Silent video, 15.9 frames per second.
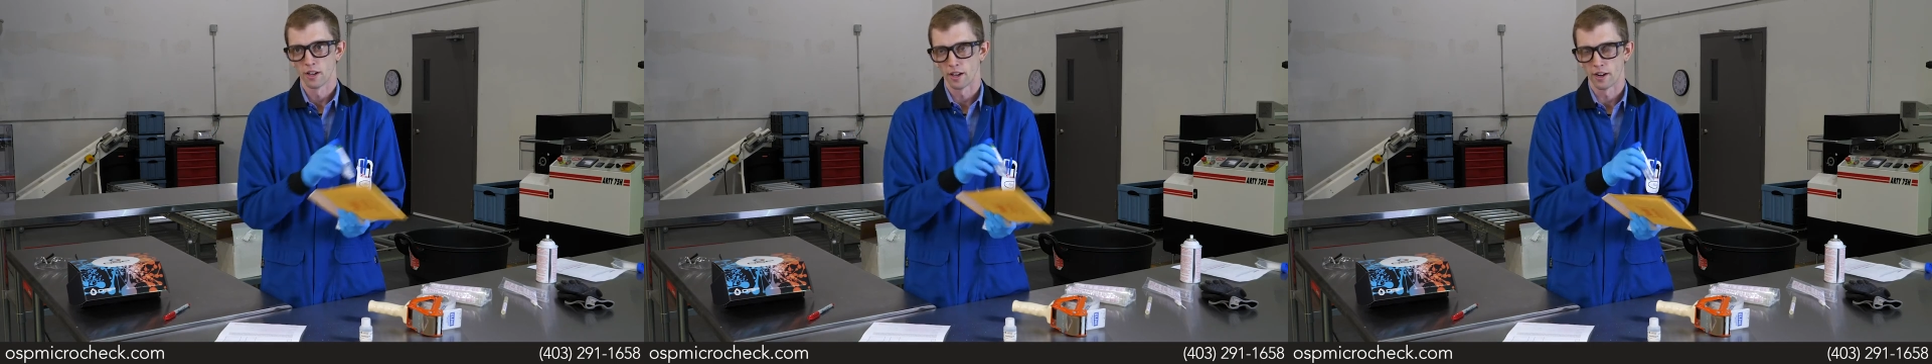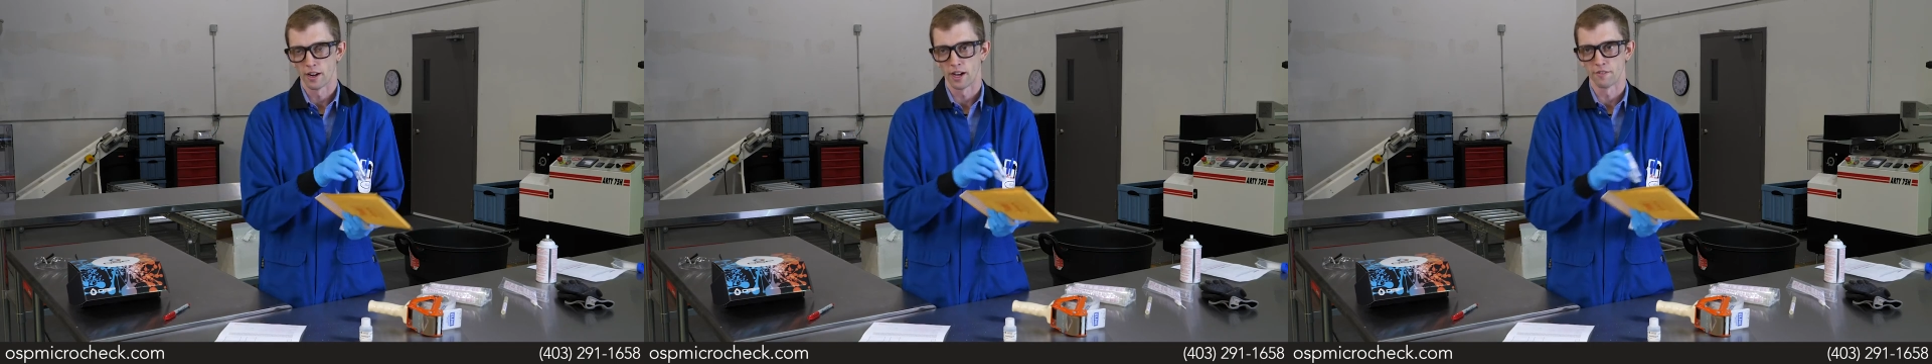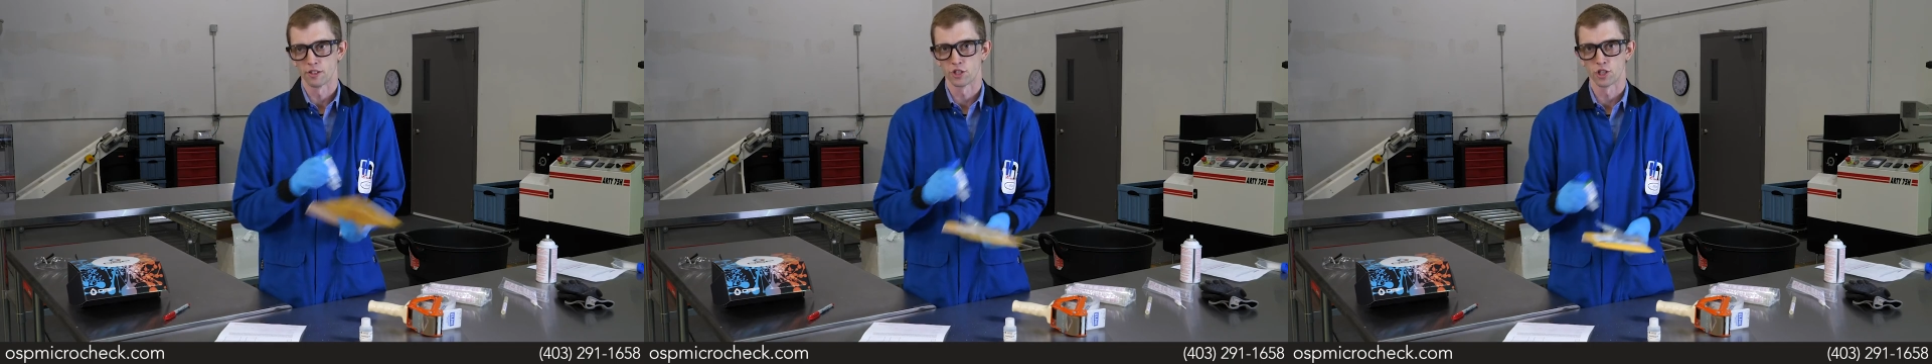and
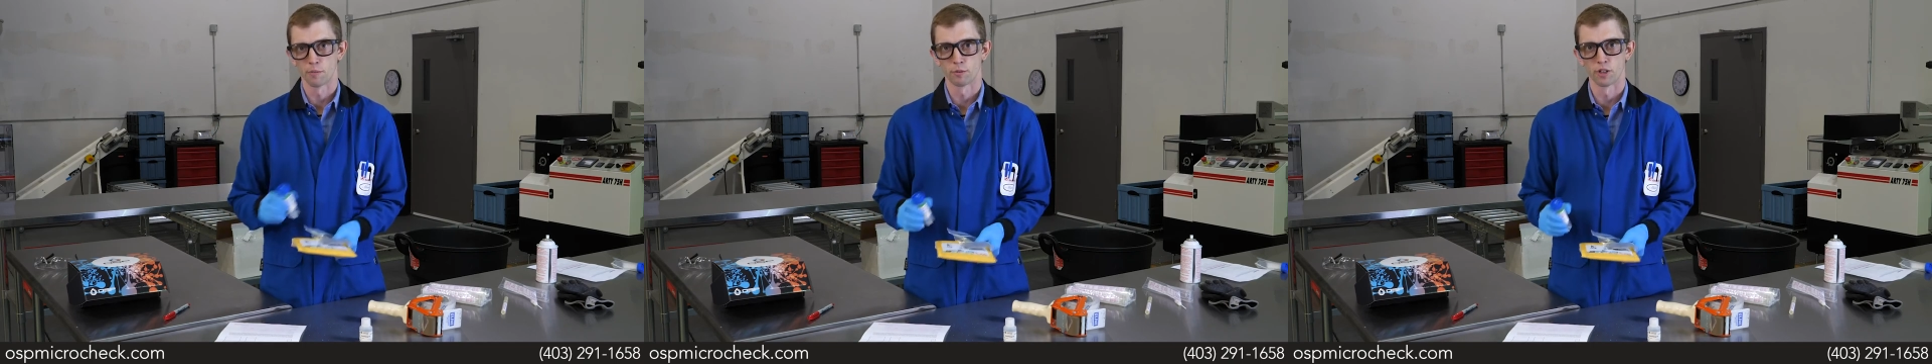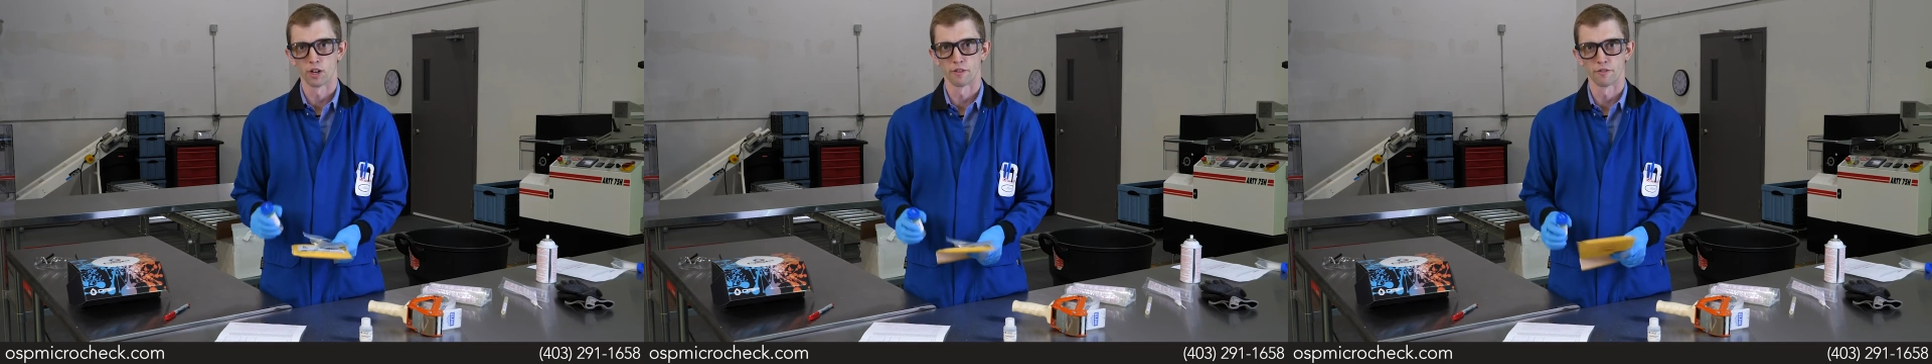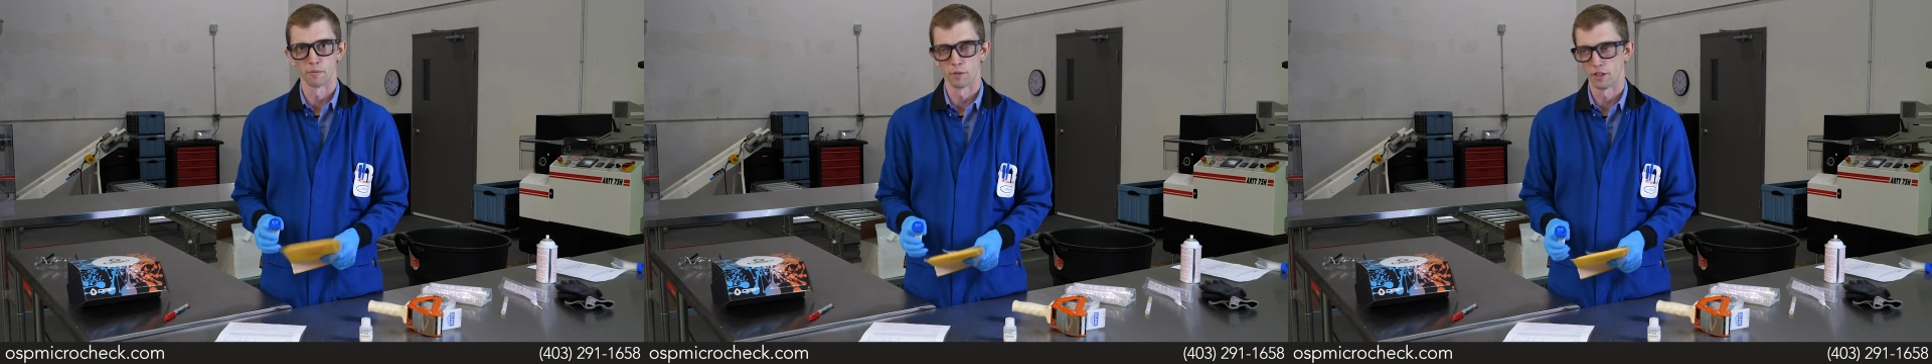have it shipped
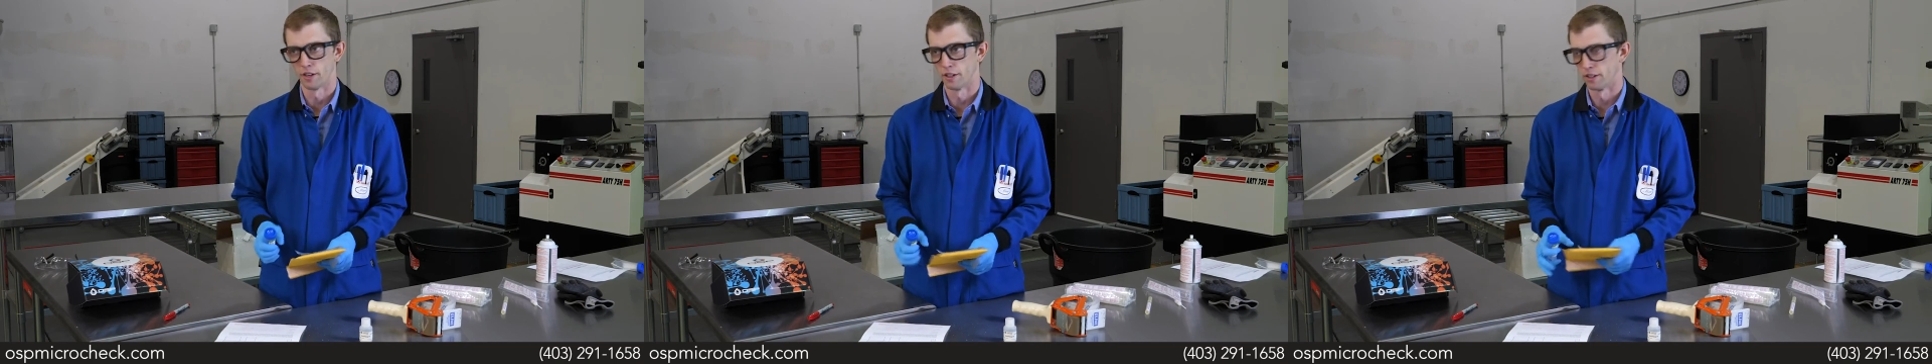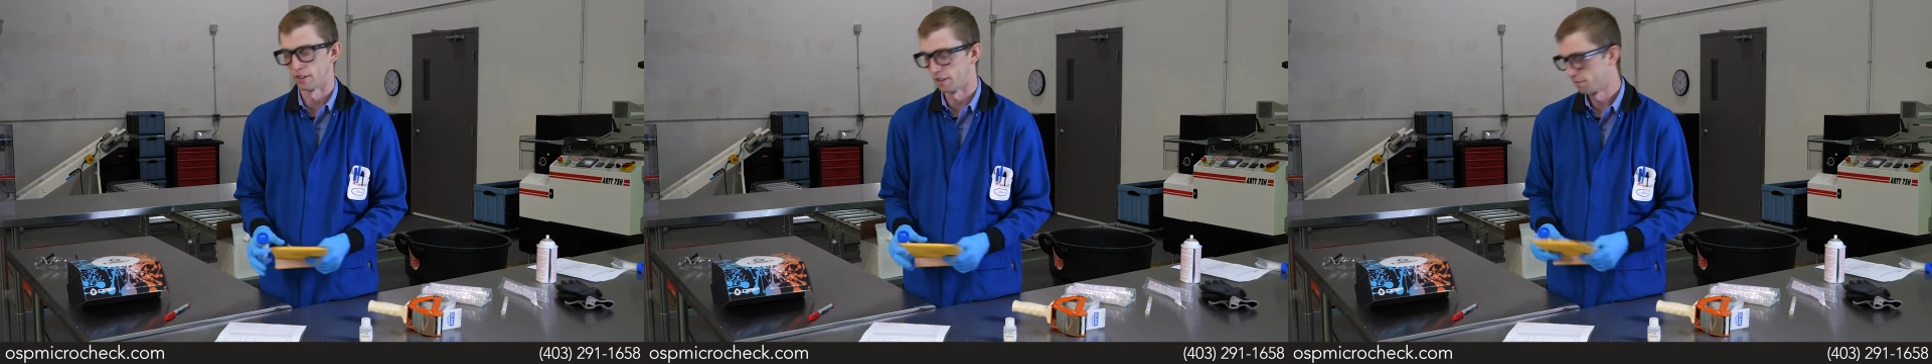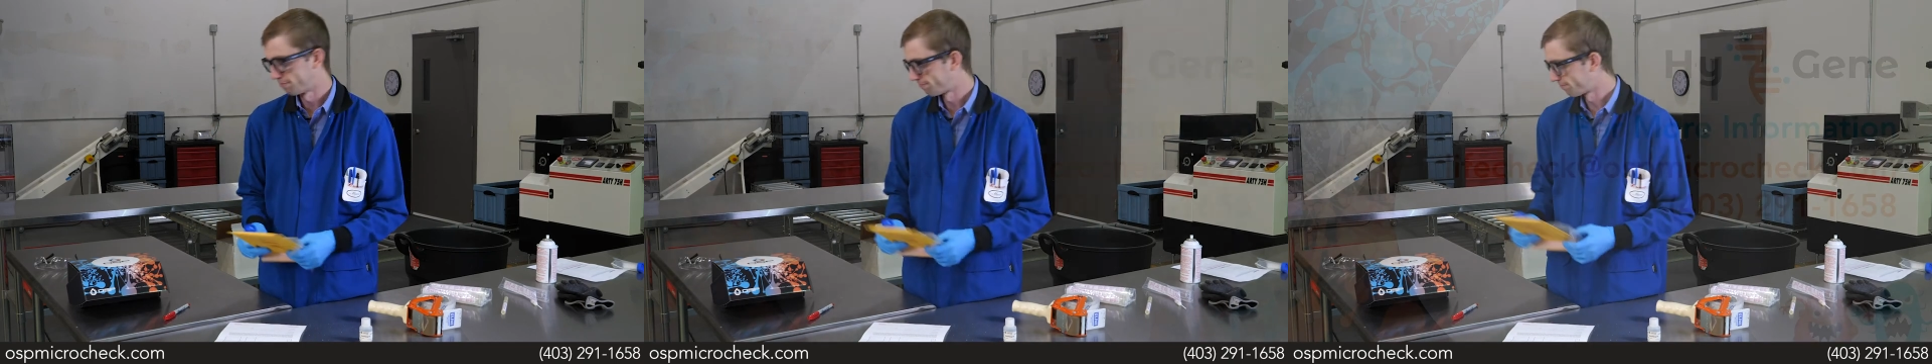off
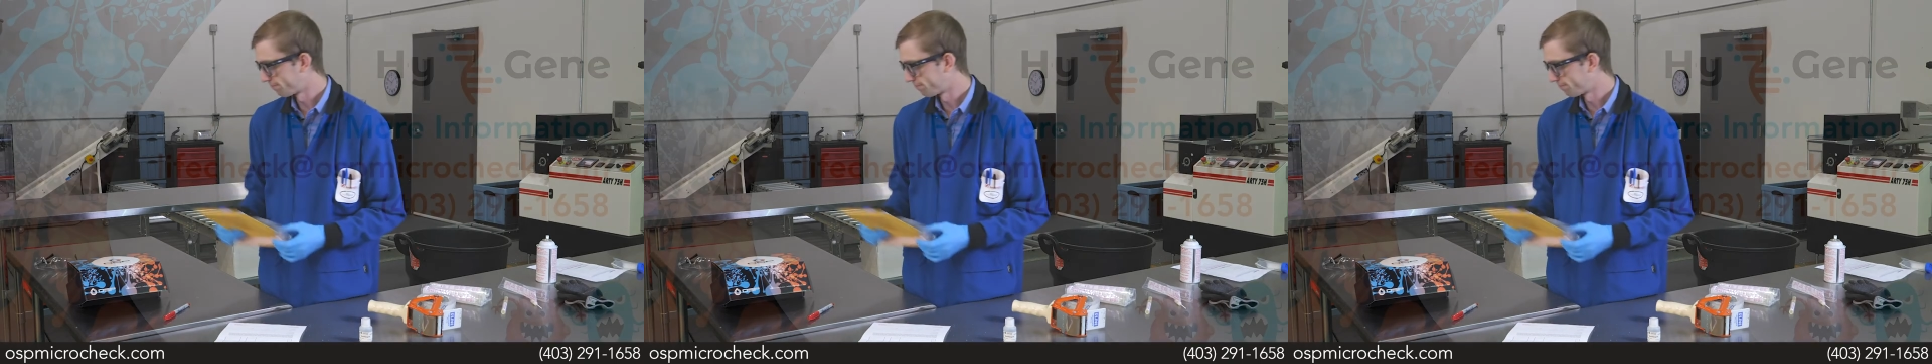immediately.